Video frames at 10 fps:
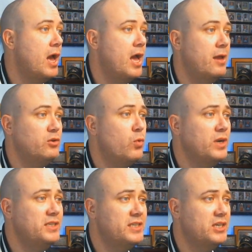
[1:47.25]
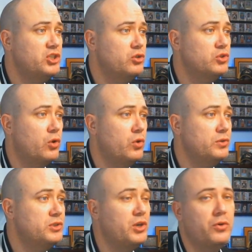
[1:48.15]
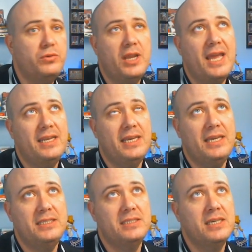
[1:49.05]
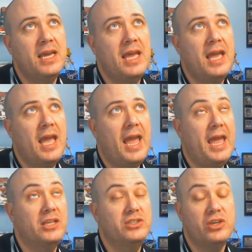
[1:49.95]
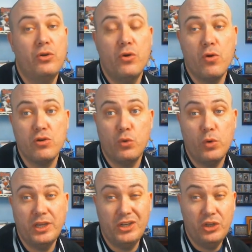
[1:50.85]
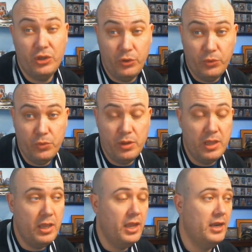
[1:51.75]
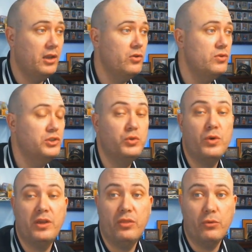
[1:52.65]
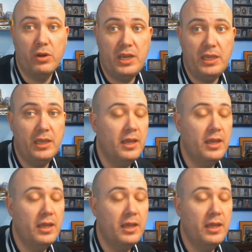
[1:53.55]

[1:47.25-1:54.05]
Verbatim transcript: Uh, twenty-six years old, so Tatis and Soto are twenty-two, and Acuña's twenty-three.